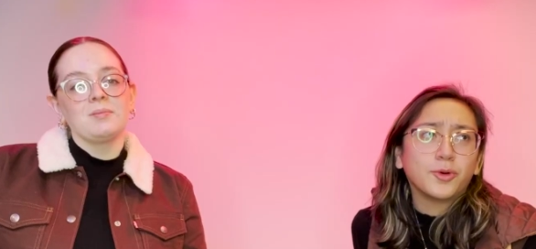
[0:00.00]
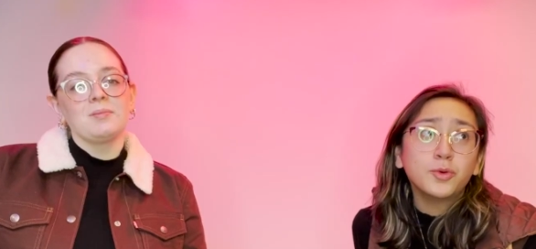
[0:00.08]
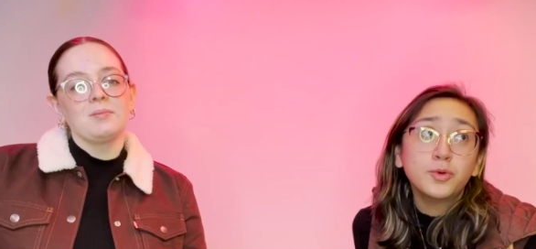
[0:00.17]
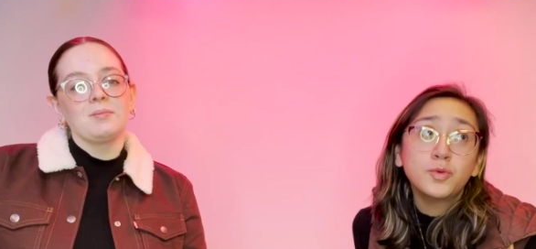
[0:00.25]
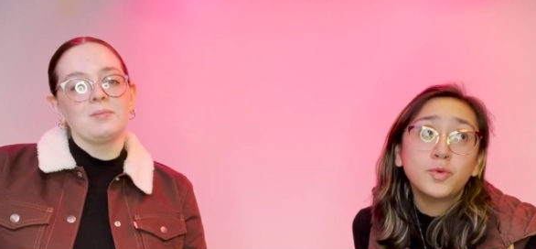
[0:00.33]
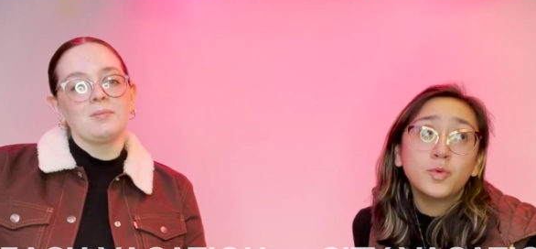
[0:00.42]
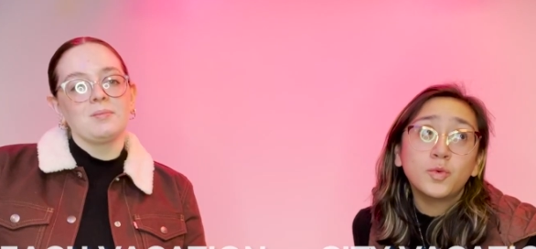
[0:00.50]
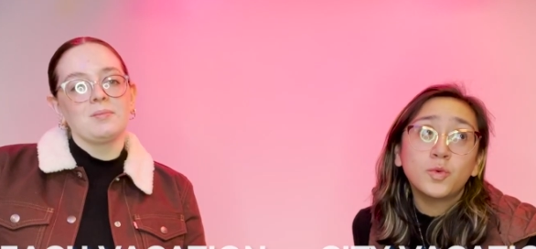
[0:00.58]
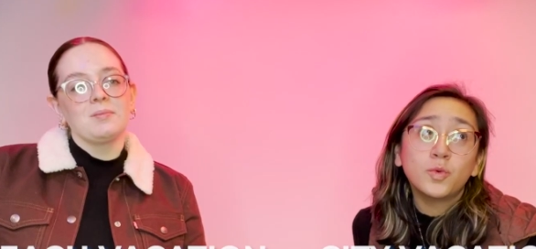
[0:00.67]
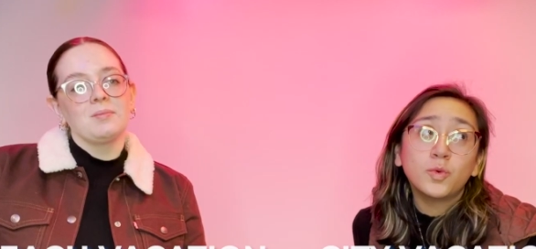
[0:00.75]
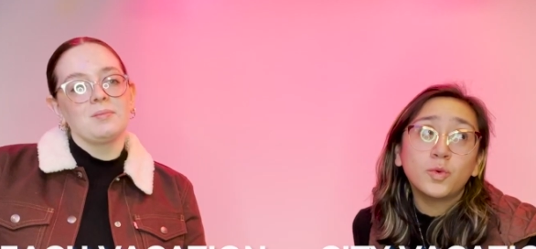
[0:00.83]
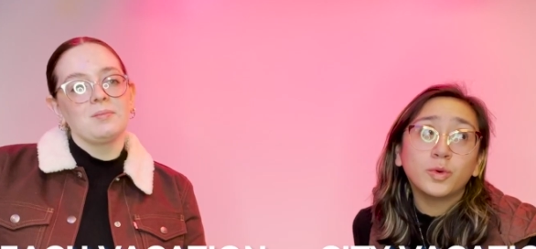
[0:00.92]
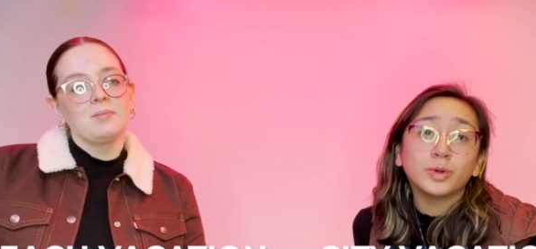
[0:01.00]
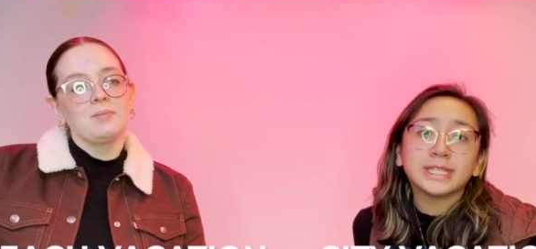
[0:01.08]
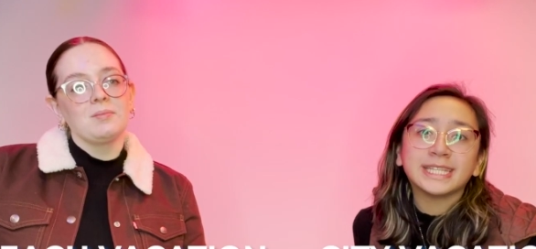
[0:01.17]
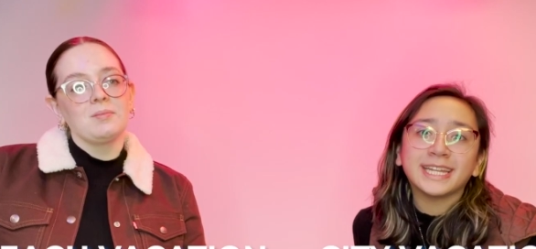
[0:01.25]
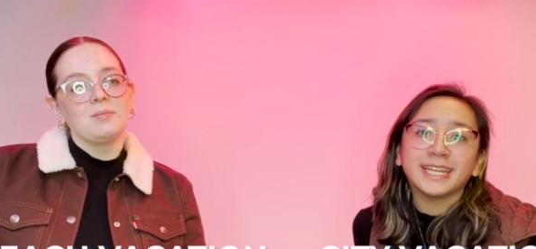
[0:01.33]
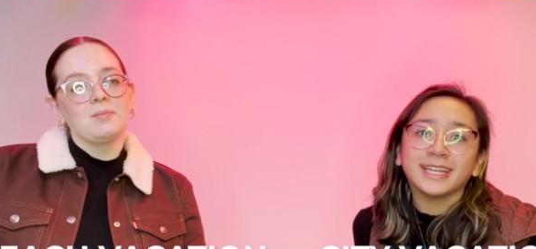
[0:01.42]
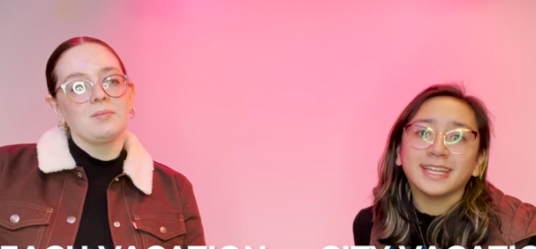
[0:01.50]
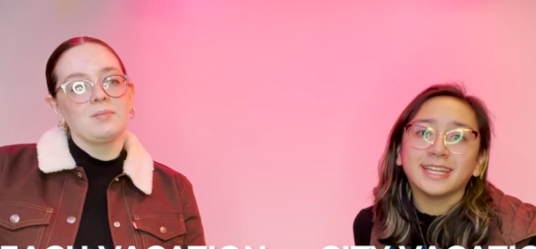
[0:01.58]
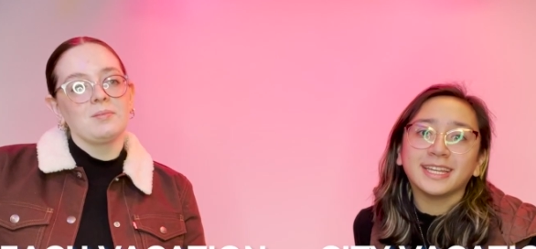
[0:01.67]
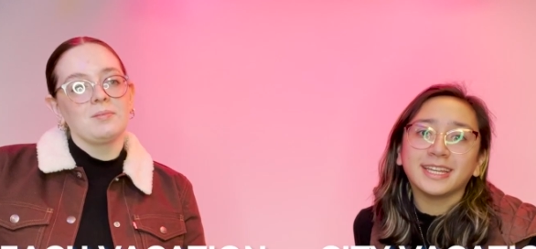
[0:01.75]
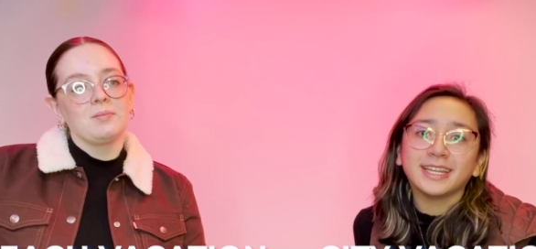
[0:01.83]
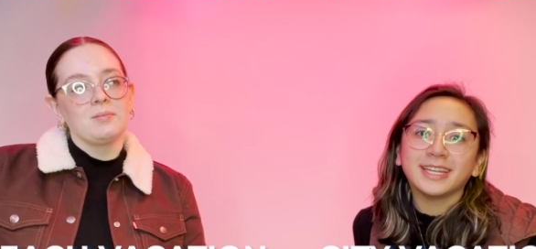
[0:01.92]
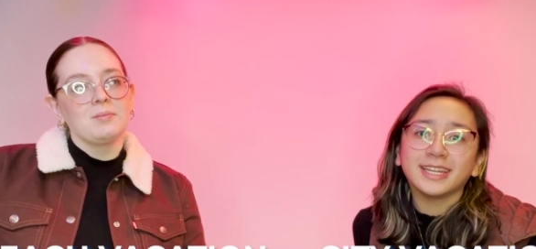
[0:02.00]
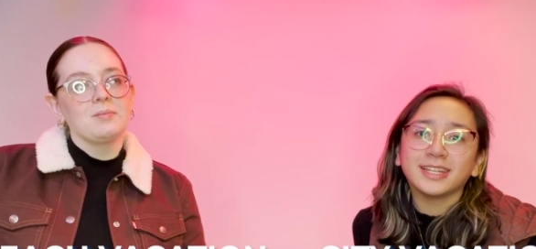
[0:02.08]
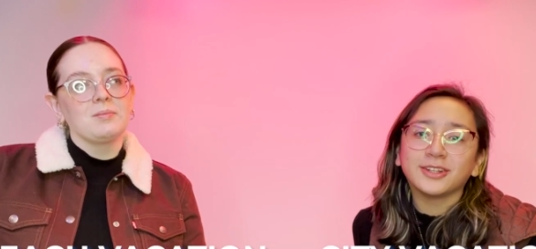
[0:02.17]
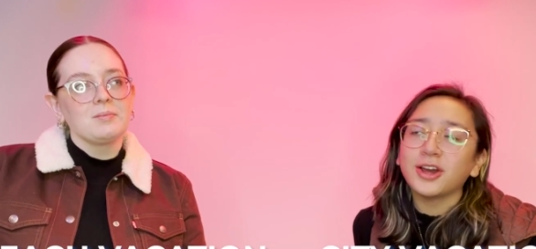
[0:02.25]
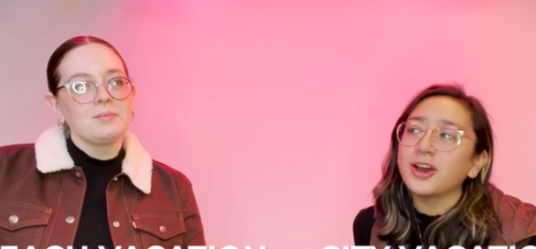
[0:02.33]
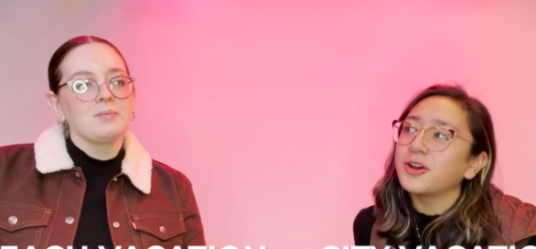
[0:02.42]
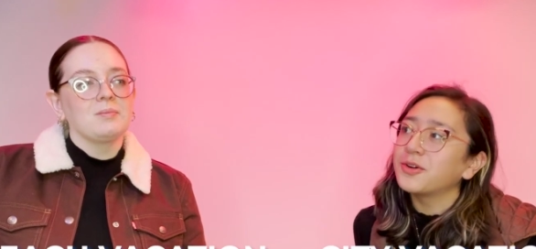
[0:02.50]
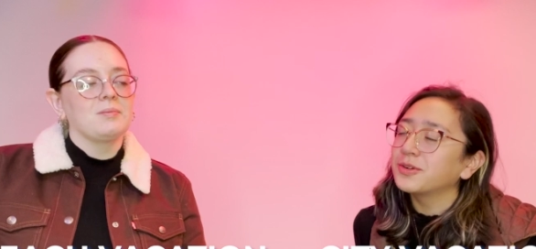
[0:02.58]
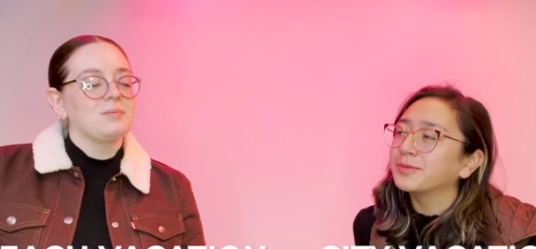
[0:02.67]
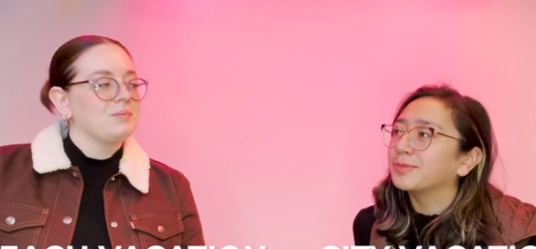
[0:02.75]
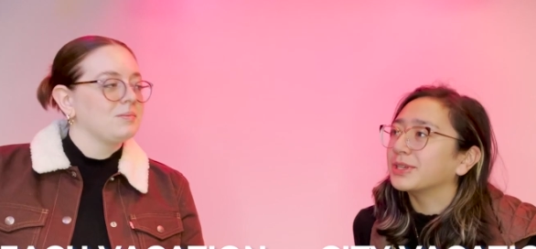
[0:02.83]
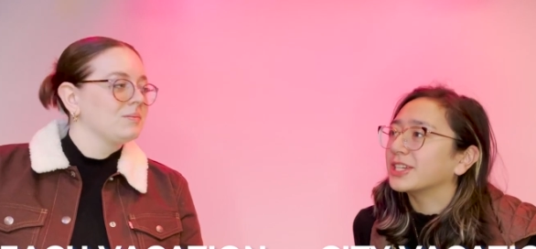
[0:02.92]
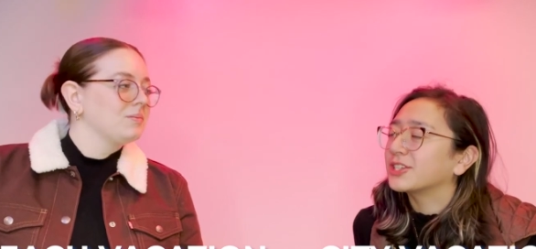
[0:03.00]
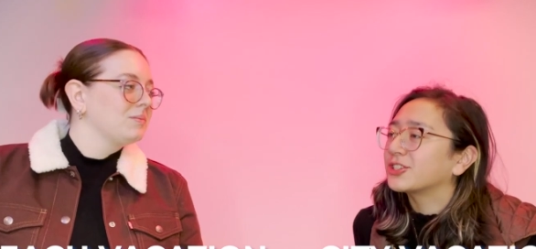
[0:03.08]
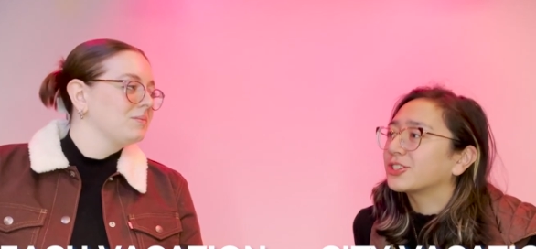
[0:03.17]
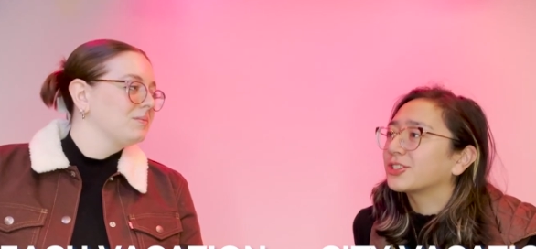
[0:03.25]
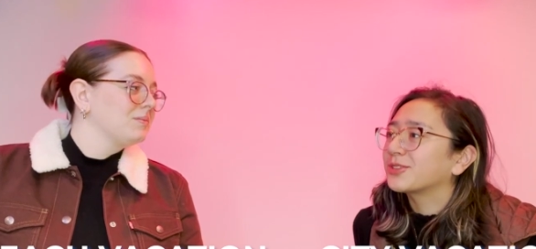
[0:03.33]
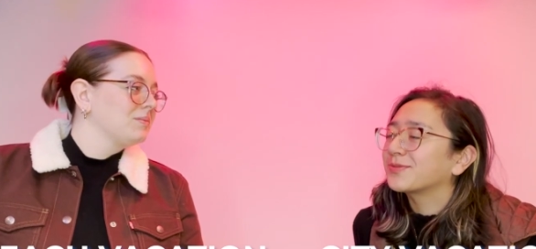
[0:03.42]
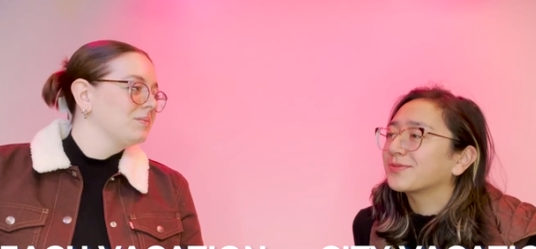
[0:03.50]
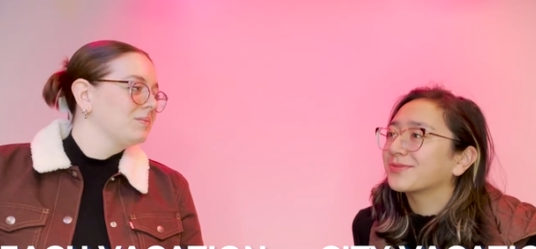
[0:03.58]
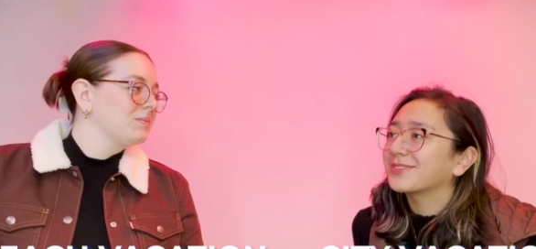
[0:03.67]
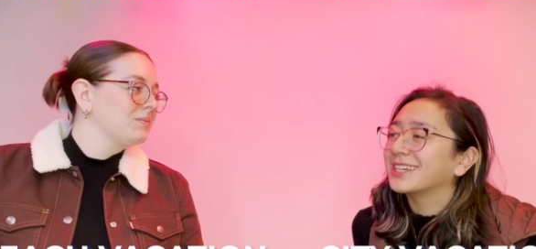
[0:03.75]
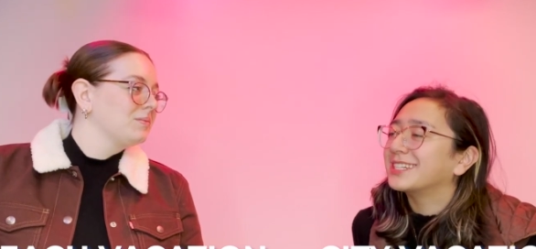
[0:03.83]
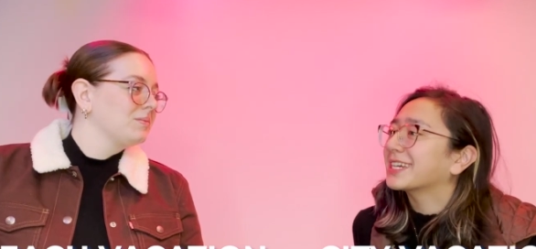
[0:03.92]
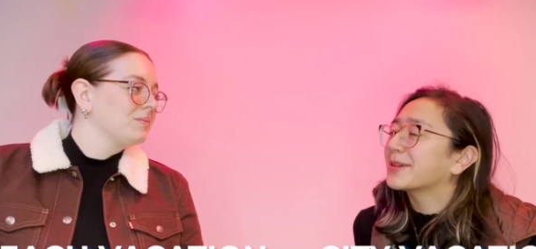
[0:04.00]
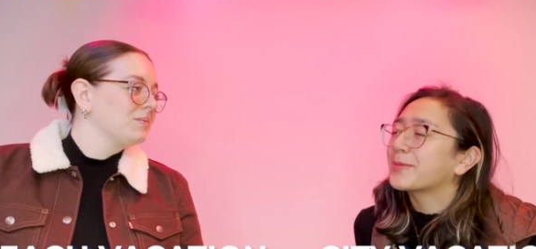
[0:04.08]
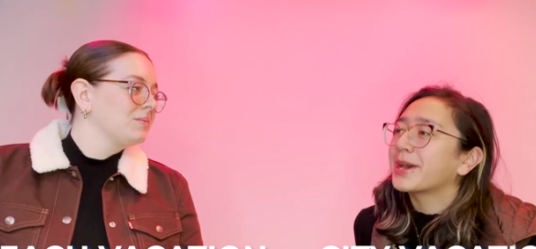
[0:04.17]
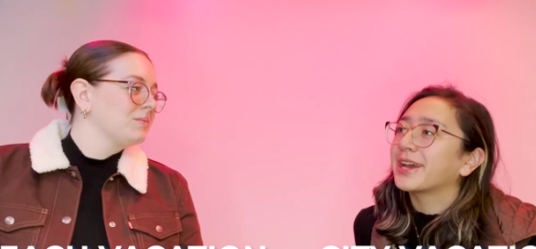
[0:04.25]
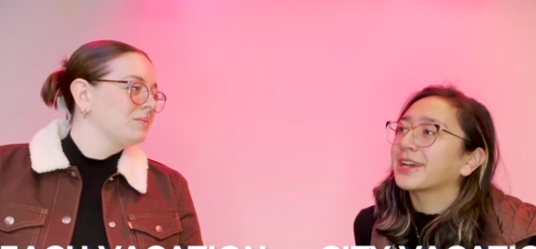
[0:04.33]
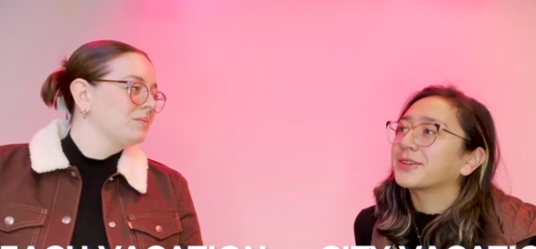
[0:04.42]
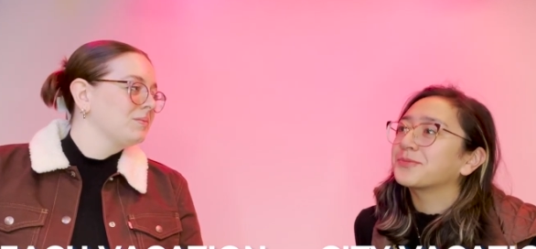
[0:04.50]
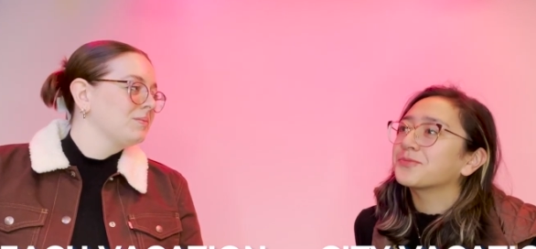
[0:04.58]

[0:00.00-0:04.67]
Speaker 1: Ooh, city. No beach. I take it back.